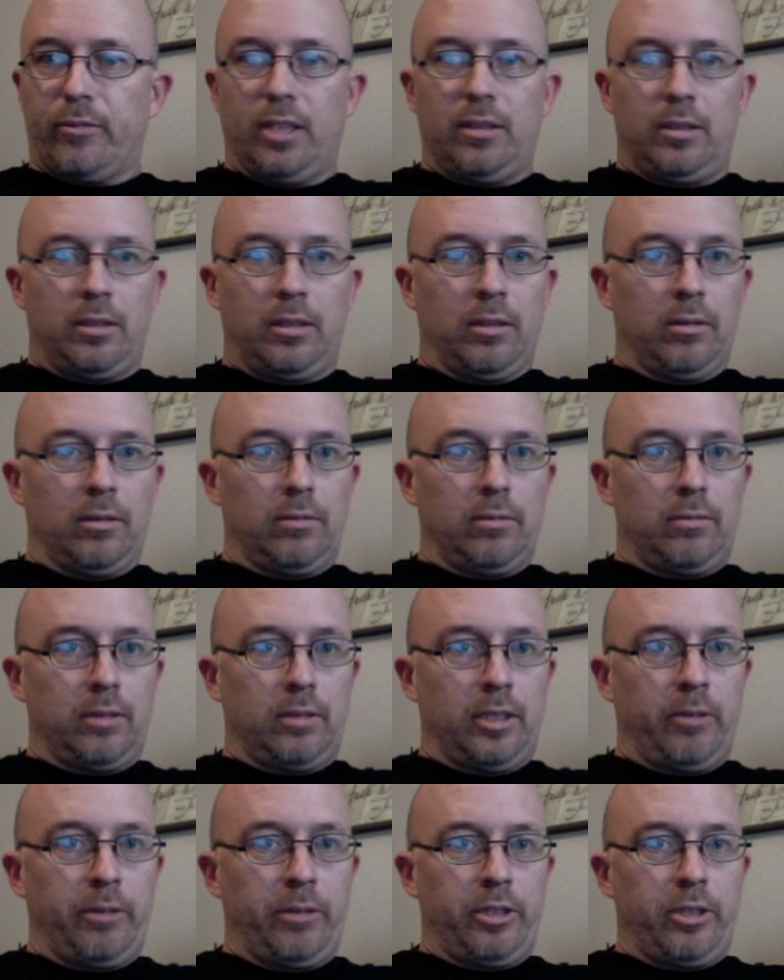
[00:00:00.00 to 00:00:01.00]
So I'm going
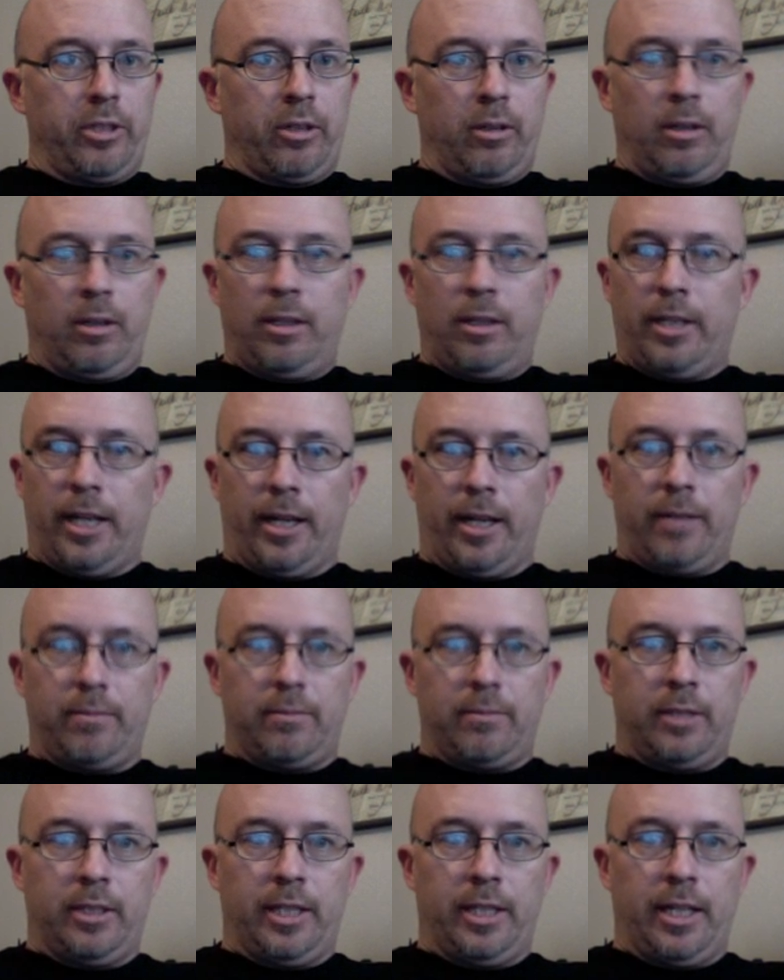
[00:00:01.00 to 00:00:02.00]
to hit return on that,
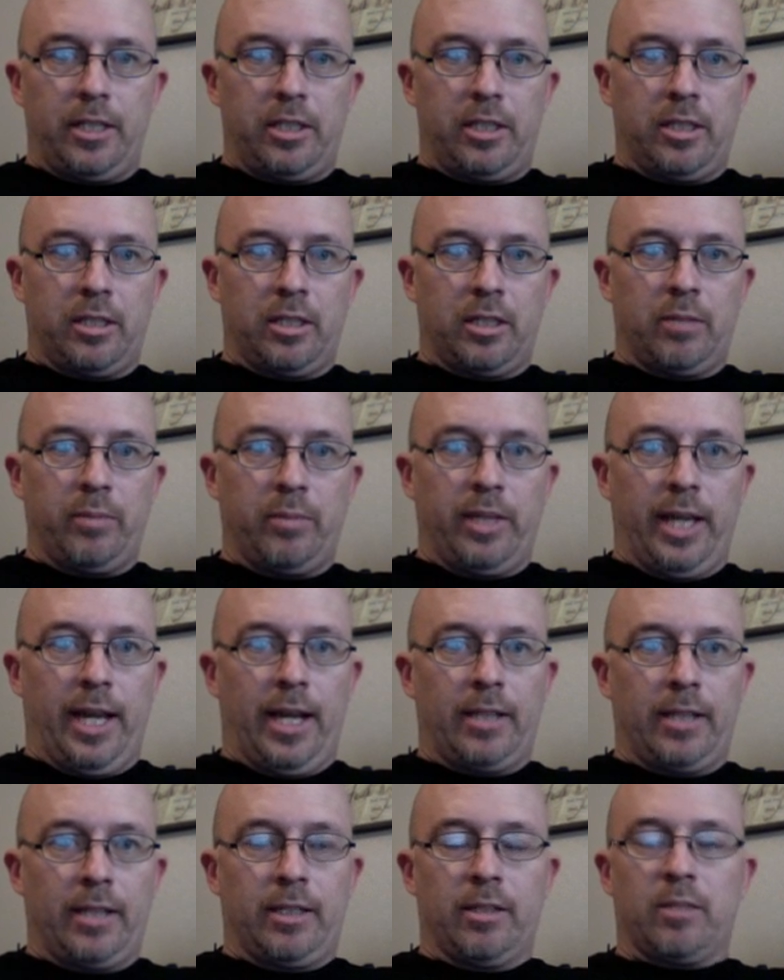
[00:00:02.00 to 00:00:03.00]
and that's just going to
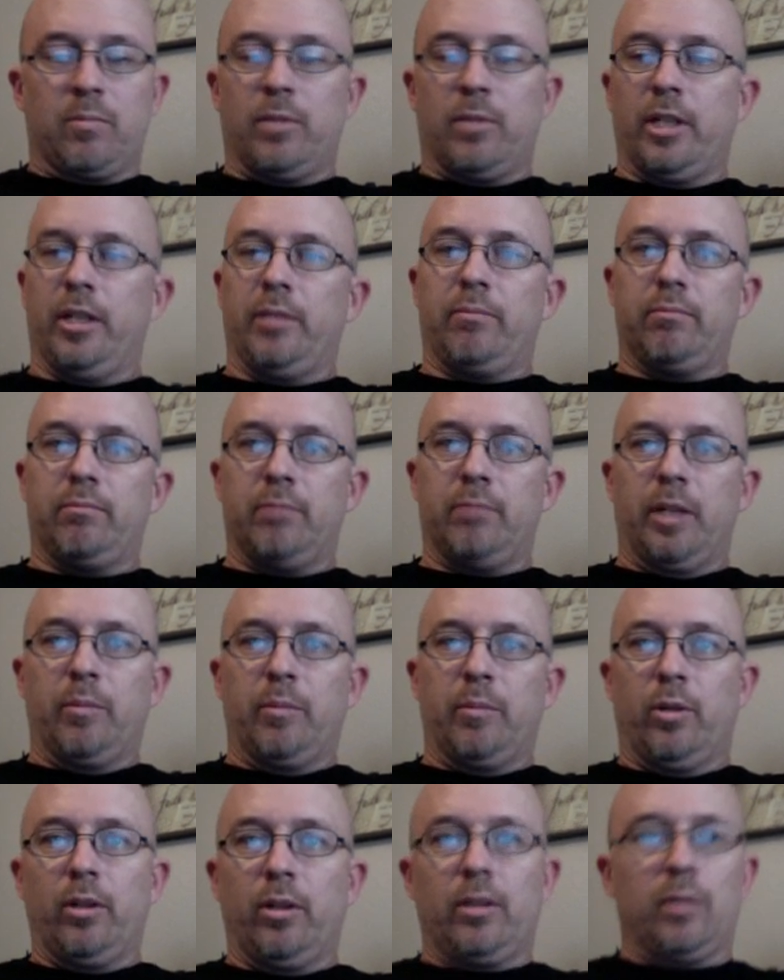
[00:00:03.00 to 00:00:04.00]
act as my
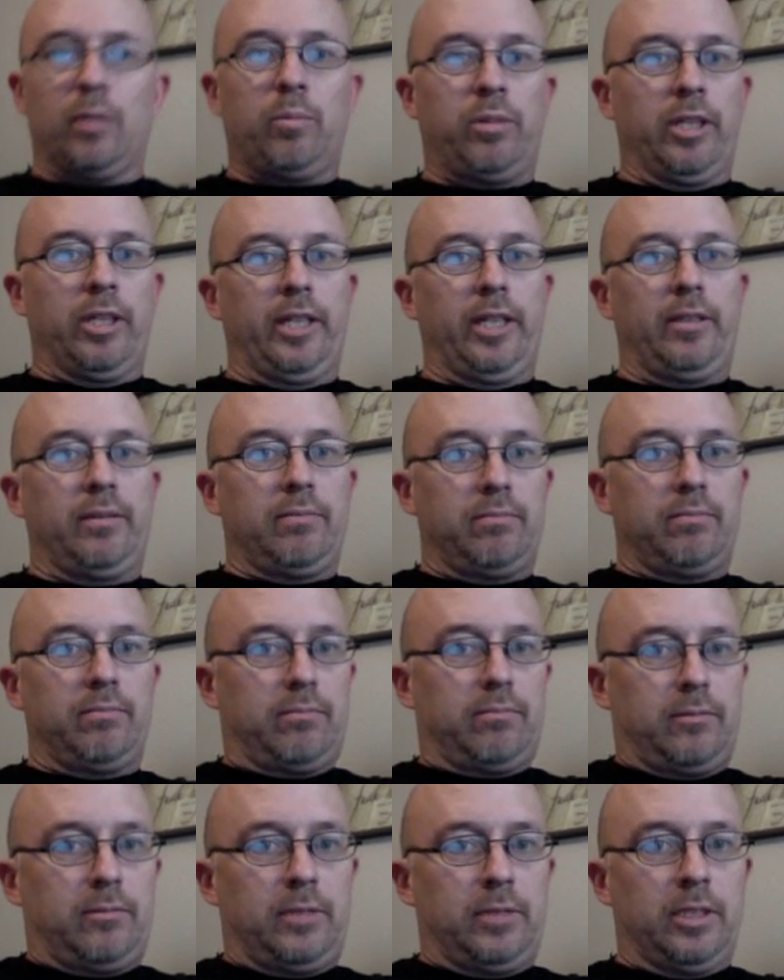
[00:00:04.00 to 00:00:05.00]
boilerplate,
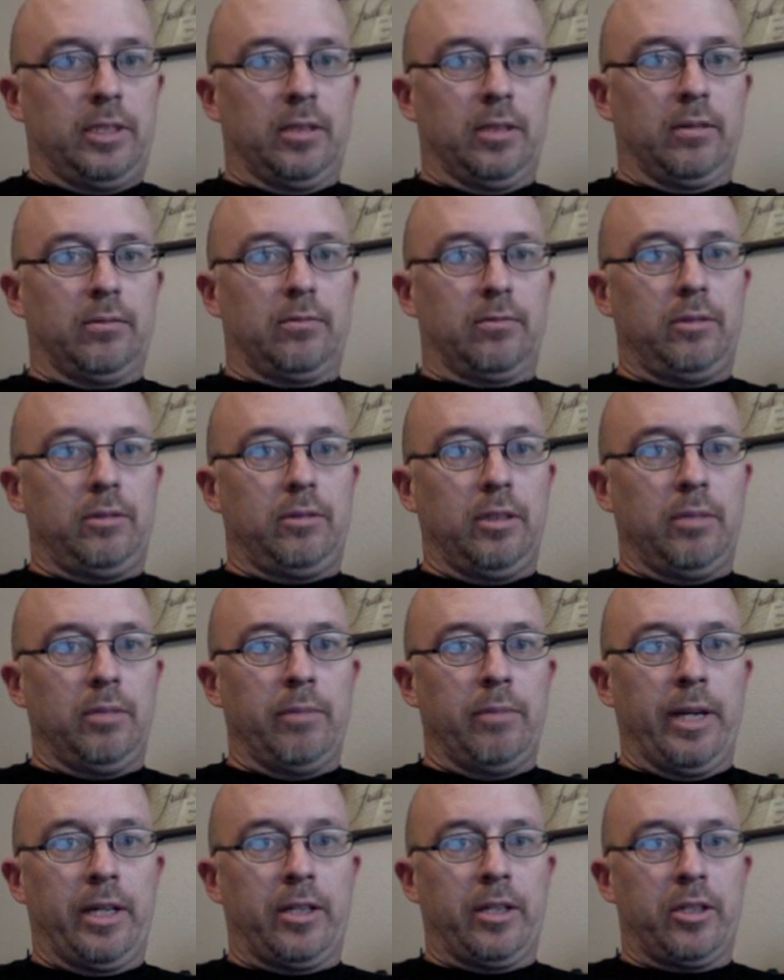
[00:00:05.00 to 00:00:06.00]

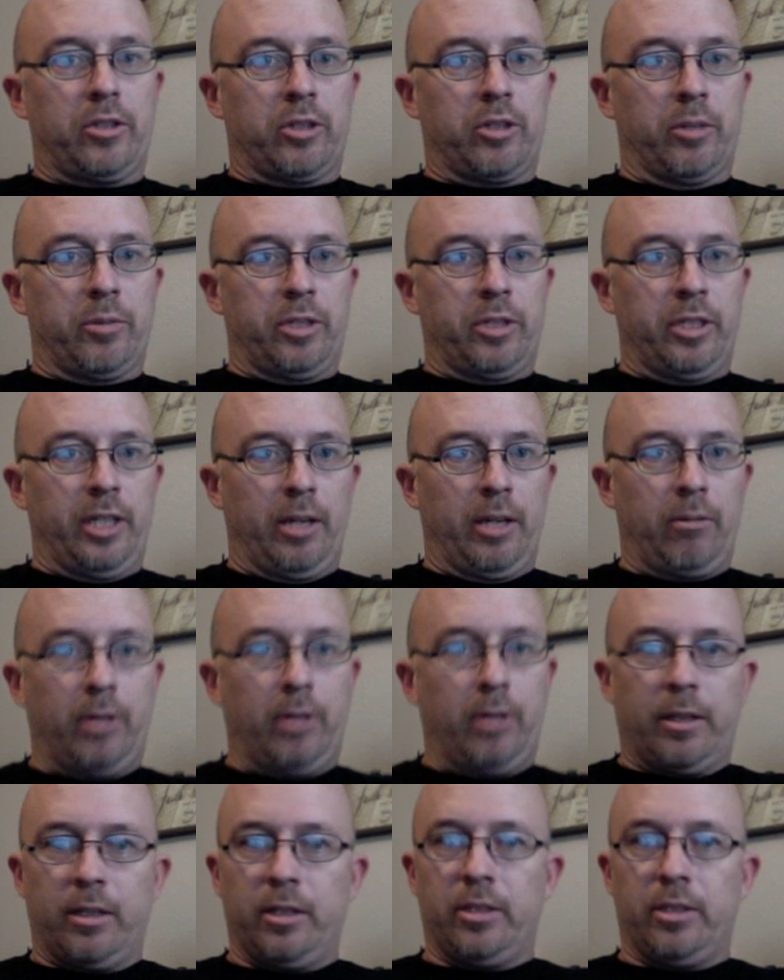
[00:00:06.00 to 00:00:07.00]
meta description. Now what
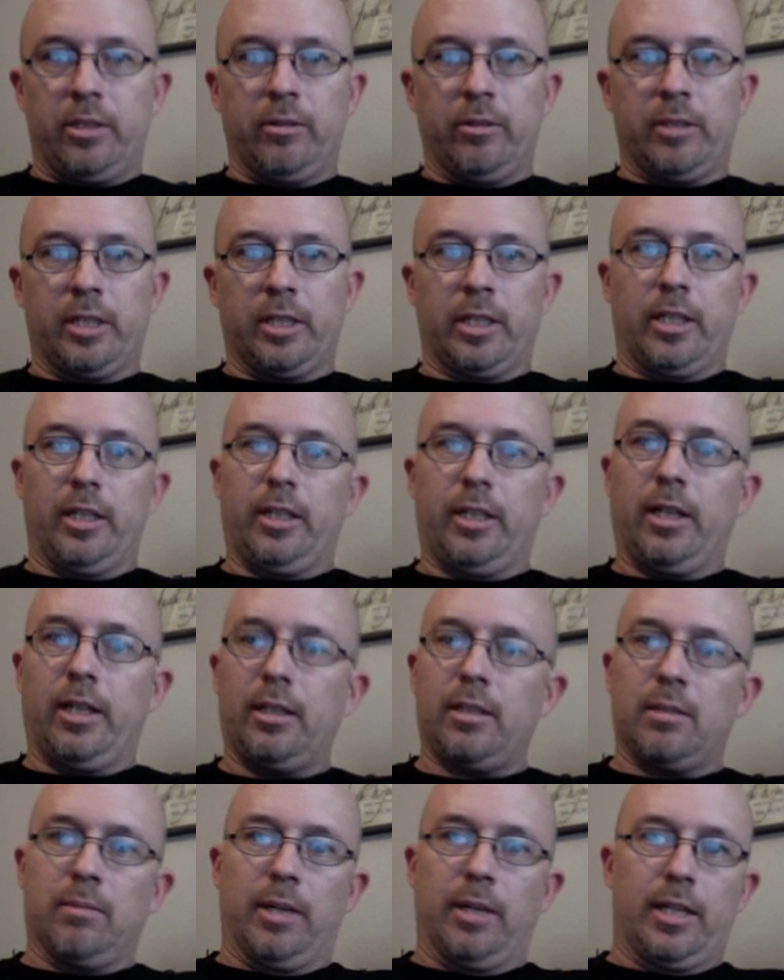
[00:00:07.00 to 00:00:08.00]
I'm going to do is I'm going to
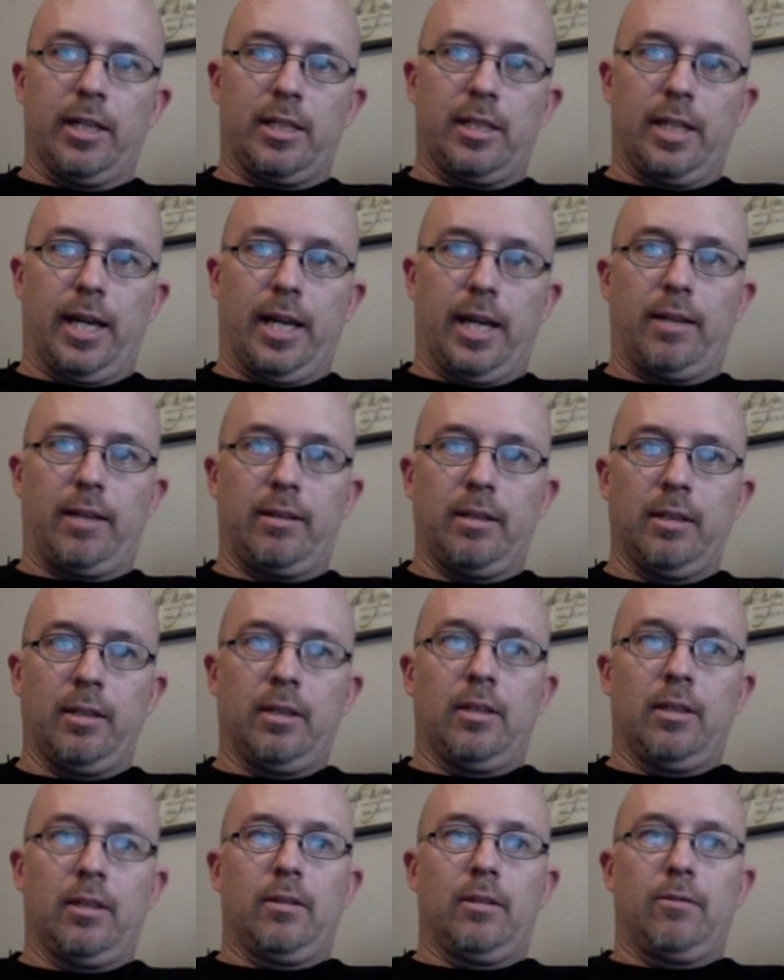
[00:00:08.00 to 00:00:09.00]
customize that
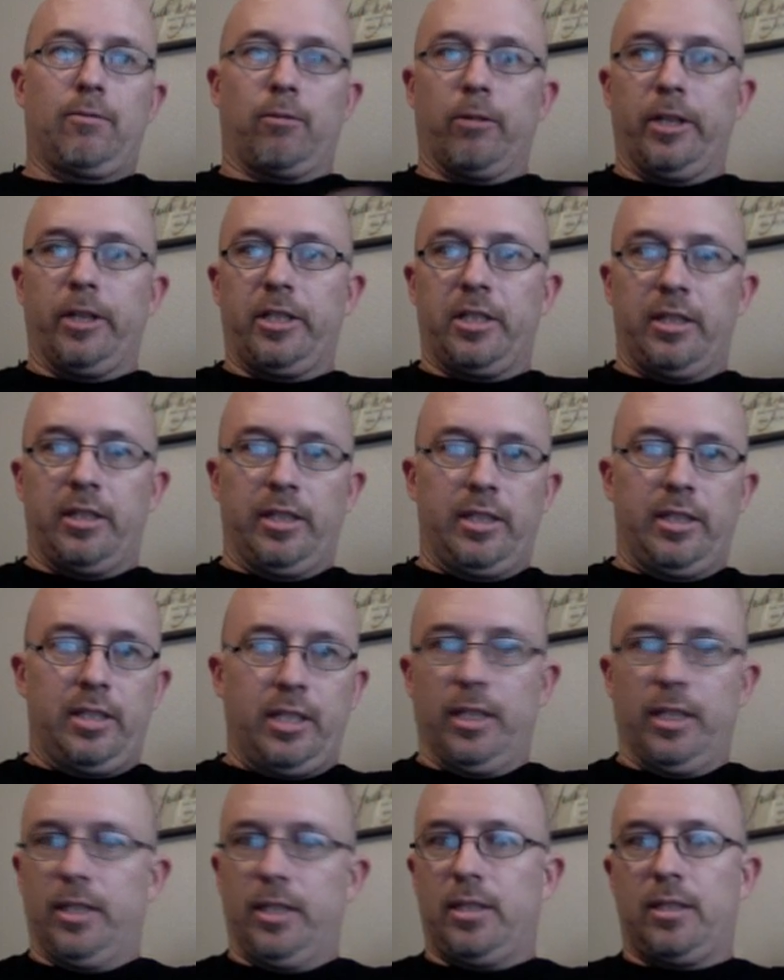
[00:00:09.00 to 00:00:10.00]
for each of these
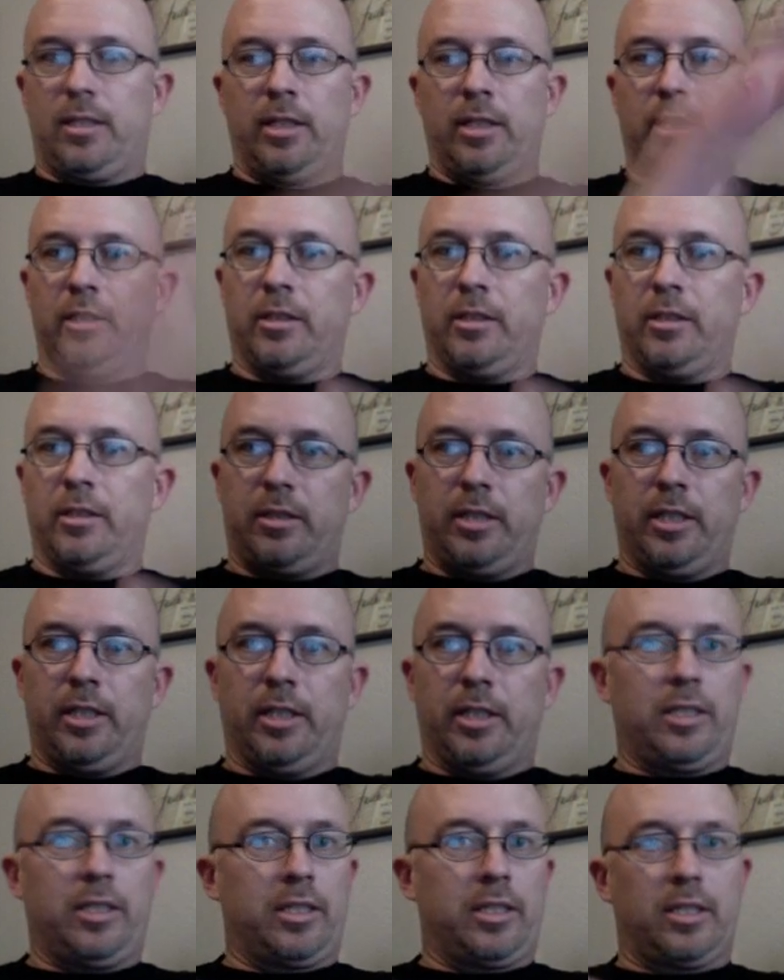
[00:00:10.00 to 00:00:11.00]
cities, and you'll see it
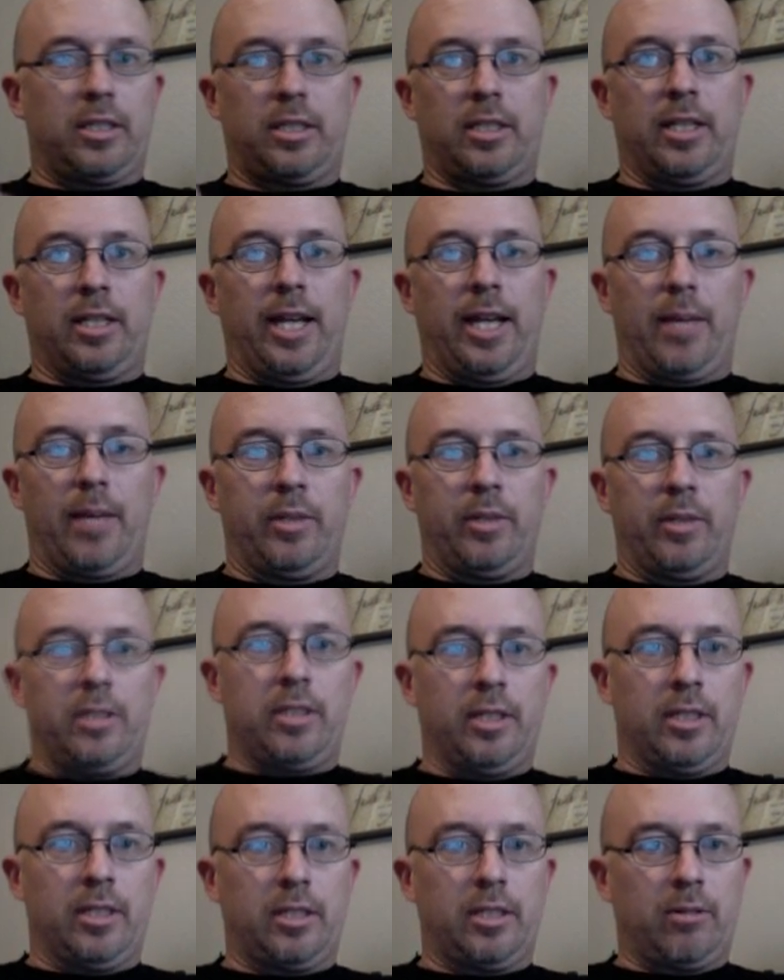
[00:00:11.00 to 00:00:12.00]
just a snap.
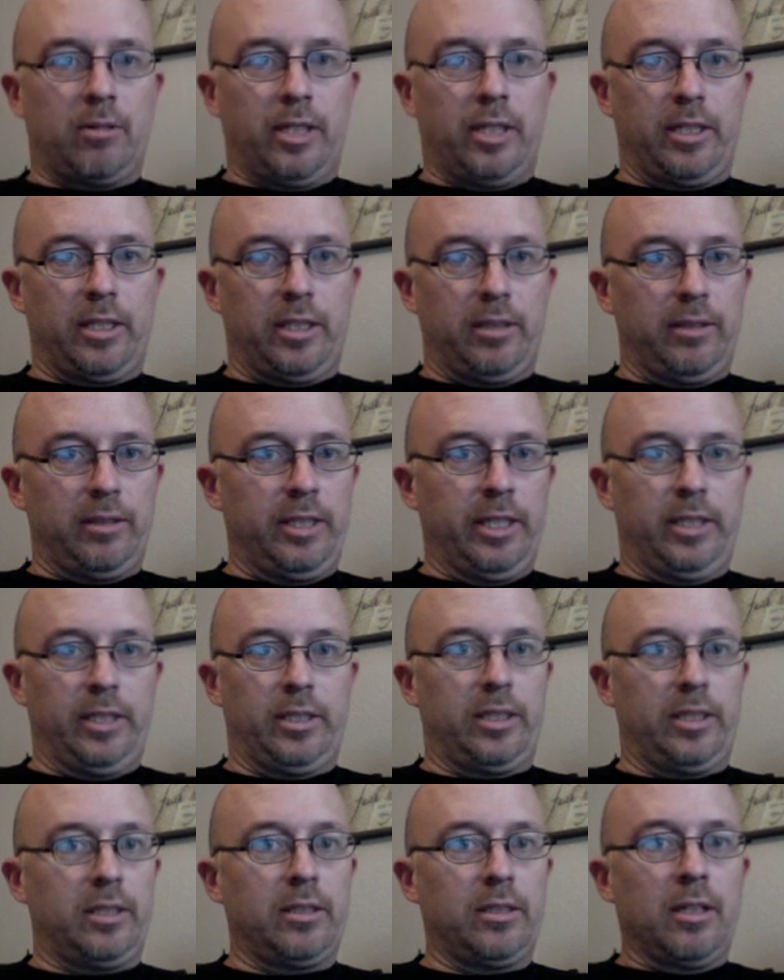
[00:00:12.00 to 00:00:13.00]
It's crazy
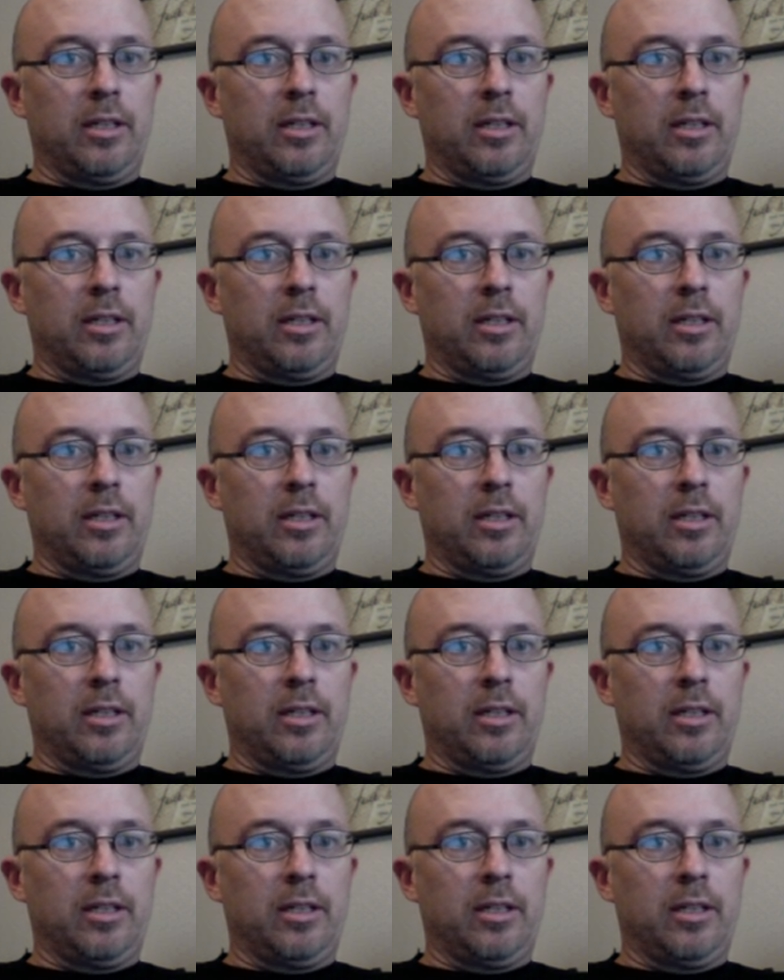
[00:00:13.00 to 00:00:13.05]
easy.